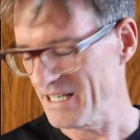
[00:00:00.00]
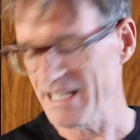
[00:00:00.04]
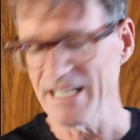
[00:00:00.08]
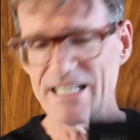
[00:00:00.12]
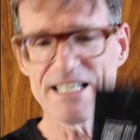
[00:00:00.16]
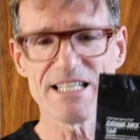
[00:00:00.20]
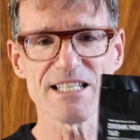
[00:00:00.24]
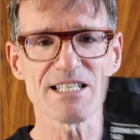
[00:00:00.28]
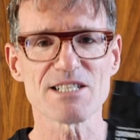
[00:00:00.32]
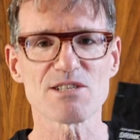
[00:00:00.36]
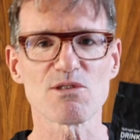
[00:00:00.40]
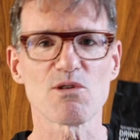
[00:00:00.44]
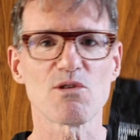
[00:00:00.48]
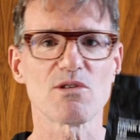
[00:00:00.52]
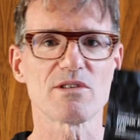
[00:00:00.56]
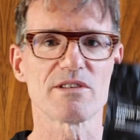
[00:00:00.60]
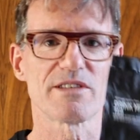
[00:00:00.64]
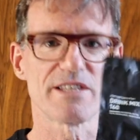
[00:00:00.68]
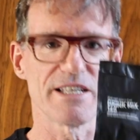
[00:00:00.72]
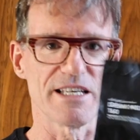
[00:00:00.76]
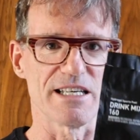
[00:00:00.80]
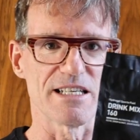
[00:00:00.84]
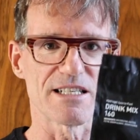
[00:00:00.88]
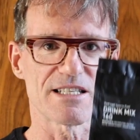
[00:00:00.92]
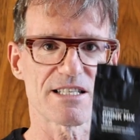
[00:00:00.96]
Is
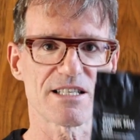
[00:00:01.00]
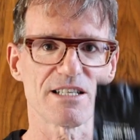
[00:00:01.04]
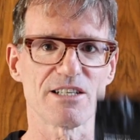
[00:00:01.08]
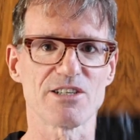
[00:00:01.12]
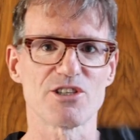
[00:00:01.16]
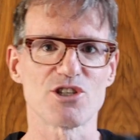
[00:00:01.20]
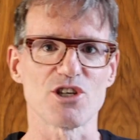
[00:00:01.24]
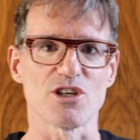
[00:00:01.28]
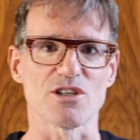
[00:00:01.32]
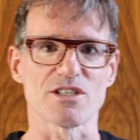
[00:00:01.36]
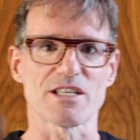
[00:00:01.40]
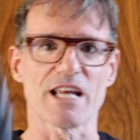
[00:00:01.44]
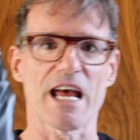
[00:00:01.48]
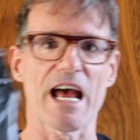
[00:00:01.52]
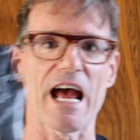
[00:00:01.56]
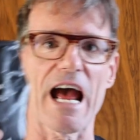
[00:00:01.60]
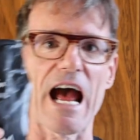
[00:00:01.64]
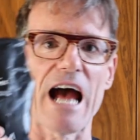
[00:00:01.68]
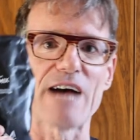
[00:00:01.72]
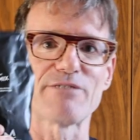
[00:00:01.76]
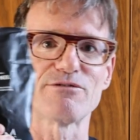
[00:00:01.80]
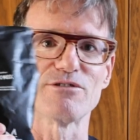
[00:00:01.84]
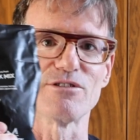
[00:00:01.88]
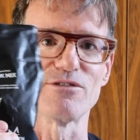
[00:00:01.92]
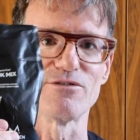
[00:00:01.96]
this just
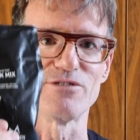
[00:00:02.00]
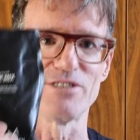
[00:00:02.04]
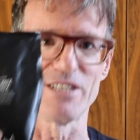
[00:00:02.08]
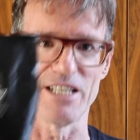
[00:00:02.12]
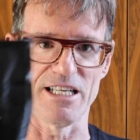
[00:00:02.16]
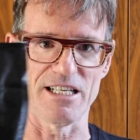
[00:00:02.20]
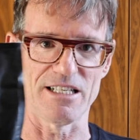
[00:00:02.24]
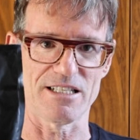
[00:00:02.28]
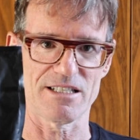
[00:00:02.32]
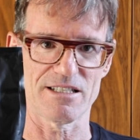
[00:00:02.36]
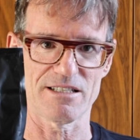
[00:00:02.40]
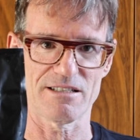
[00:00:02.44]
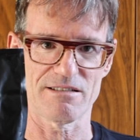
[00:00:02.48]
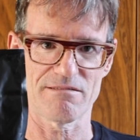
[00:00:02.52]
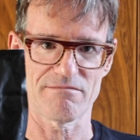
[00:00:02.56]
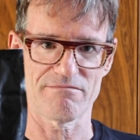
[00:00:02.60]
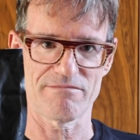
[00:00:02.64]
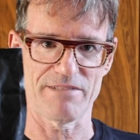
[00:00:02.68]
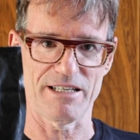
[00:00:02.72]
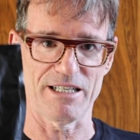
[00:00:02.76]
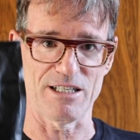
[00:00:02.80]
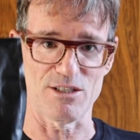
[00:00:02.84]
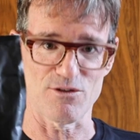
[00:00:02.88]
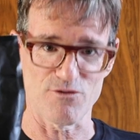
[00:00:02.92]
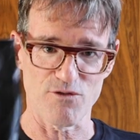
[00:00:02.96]
half of this?
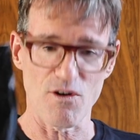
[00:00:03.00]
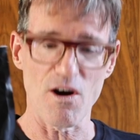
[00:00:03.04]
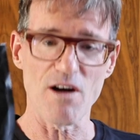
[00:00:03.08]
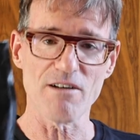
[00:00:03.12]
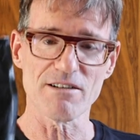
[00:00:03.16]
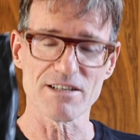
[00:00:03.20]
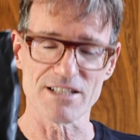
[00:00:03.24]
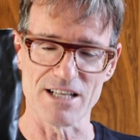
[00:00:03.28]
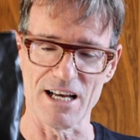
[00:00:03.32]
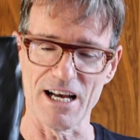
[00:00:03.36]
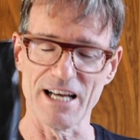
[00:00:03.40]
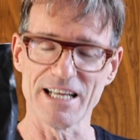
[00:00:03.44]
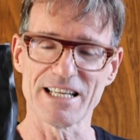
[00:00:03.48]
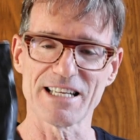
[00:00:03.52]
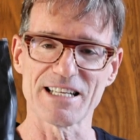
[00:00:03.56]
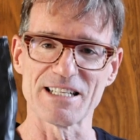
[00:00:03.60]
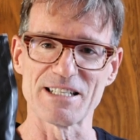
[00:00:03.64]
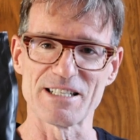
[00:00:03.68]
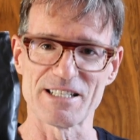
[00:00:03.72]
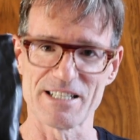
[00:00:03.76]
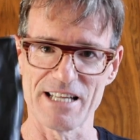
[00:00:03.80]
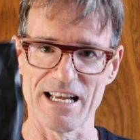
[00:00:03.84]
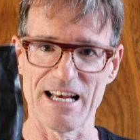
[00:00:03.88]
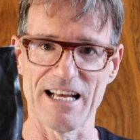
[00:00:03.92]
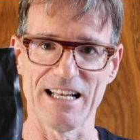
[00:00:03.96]
And as far as I
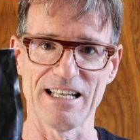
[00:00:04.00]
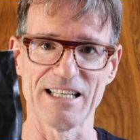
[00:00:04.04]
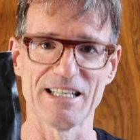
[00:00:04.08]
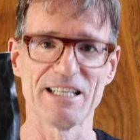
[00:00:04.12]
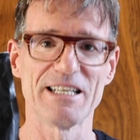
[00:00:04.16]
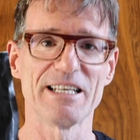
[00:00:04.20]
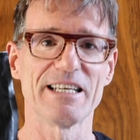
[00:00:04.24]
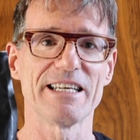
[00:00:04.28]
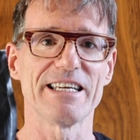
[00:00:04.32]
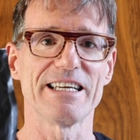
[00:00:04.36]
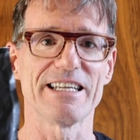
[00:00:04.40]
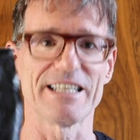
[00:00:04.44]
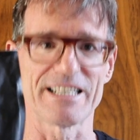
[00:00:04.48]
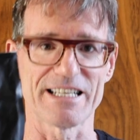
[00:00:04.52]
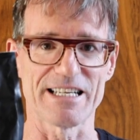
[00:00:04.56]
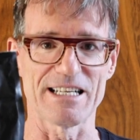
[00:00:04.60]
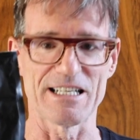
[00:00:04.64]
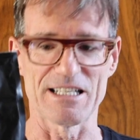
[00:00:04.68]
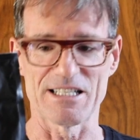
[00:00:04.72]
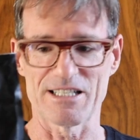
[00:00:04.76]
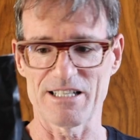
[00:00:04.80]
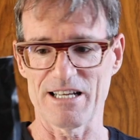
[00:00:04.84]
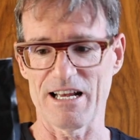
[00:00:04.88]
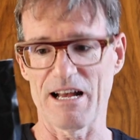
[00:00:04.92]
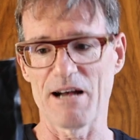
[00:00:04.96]
can tell, it
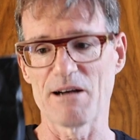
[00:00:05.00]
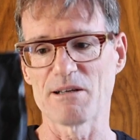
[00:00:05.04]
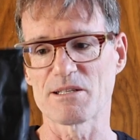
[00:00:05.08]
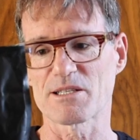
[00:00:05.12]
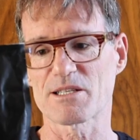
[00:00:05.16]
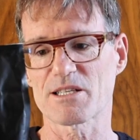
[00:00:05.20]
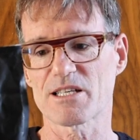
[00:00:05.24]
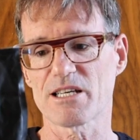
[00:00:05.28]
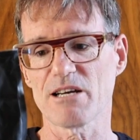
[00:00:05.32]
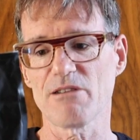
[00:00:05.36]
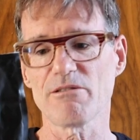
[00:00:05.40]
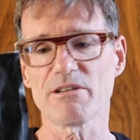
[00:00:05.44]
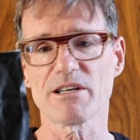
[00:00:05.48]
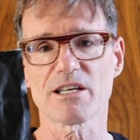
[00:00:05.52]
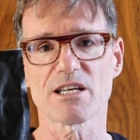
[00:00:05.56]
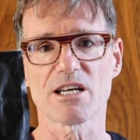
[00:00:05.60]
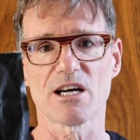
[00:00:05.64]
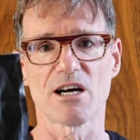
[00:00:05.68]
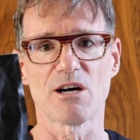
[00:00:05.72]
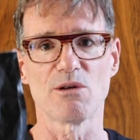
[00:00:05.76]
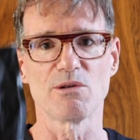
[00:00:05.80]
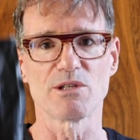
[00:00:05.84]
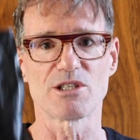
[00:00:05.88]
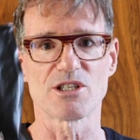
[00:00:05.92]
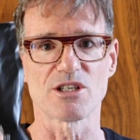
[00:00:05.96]
is. I was going to
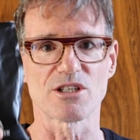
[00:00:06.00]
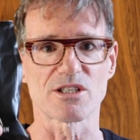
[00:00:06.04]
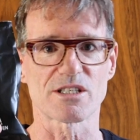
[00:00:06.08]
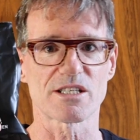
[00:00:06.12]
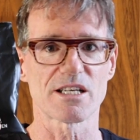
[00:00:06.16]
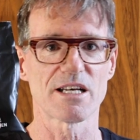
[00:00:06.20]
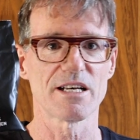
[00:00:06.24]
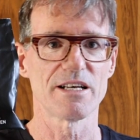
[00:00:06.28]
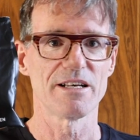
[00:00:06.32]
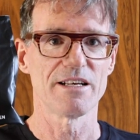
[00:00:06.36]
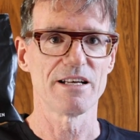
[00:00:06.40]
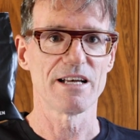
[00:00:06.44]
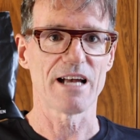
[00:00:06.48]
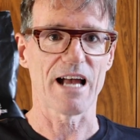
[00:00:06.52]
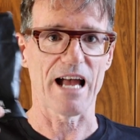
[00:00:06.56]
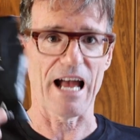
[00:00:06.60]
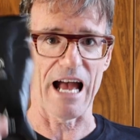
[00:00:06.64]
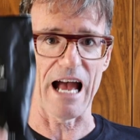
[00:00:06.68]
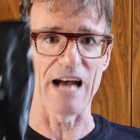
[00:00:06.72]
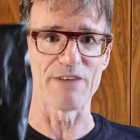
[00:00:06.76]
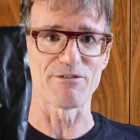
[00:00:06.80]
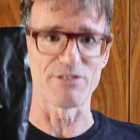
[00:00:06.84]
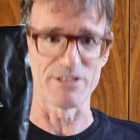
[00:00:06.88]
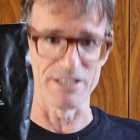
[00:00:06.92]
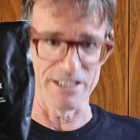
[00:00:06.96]
go with just
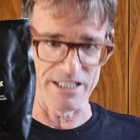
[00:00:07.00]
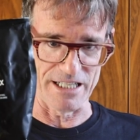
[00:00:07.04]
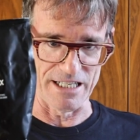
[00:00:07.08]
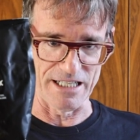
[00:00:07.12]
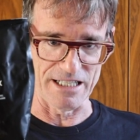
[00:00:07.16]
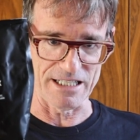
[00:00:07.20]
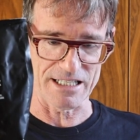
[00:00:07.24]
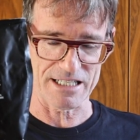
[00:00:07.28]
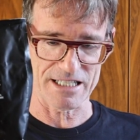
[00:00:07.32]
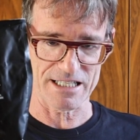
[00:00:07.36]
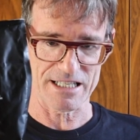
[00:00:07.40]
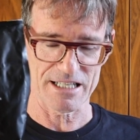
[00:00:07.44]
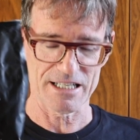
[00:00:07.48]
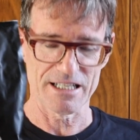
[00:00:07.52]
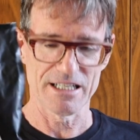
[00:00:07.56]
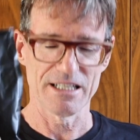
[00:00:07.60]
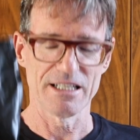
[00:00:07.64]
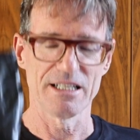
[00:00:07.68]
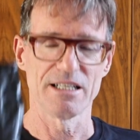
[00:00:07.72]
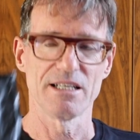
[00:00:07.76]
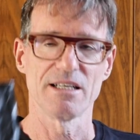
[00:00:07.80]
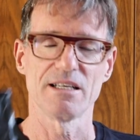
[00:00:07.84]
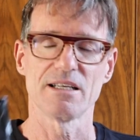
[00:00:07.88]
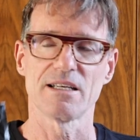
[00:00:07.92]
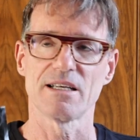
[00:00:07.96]
half of this,
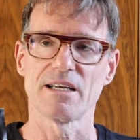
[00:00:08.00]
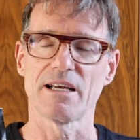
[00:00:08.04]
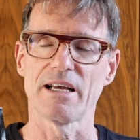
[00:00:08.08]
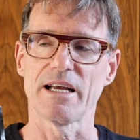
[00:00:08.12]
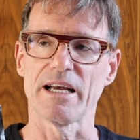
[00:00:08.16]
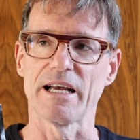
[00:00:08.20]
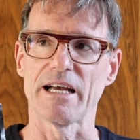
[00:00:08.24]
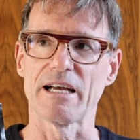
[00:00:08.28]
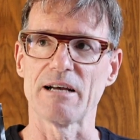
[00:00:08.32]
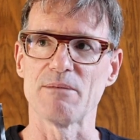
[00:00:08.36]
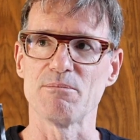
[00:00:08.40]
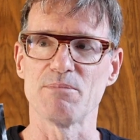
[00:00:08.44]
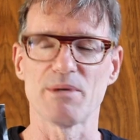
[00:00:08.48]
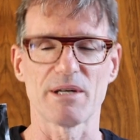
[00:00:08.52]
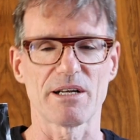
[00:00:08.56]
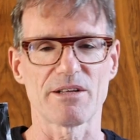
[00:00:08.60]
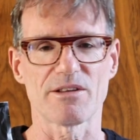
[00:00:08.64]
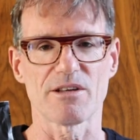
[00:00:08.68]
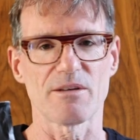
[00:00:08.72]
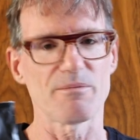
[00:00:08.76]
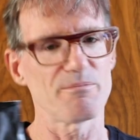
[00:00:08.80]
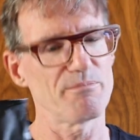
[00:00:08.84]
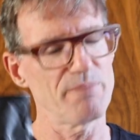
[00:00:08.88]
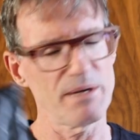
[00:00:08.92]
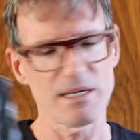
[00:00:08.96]
but I
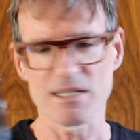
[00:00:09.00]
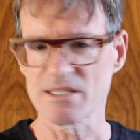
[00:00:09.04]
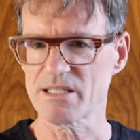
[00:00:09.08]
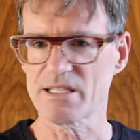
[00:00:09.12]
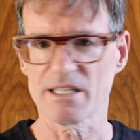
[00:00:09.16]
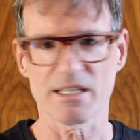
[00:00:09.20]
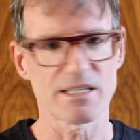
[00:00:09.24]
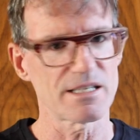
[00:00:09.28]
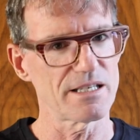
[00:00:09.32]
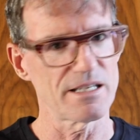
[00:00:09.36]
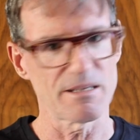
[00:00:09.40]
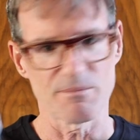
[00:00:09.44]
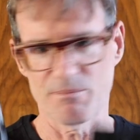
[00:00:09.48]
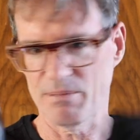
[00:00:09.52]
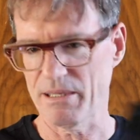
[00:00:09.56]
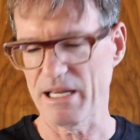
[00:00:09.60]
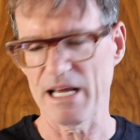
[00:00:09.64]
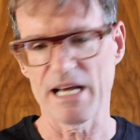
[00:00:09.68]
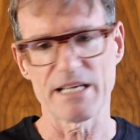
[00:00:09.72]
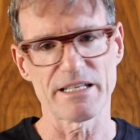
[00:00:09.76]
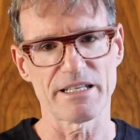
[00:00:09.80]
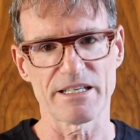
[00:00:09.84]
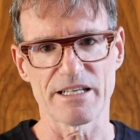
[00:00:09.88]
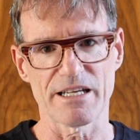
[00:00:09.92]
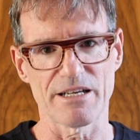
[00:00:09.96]
thought better stick to the
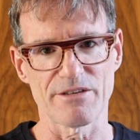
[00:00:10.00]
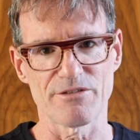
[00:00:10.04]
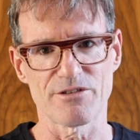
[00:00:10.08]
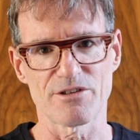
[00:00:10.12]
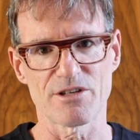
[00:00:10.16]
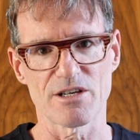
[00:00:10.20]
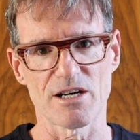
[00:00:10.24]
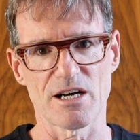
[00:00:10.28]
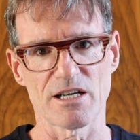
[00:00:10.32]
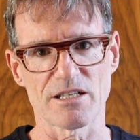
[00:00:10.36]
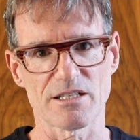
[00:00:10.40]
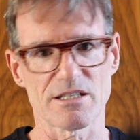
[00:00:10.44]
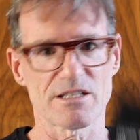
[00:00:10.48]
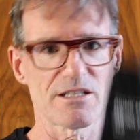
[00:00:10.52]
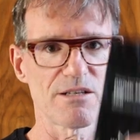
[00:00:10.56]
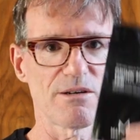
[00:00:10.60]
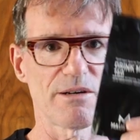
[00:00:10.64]
plan that they've got.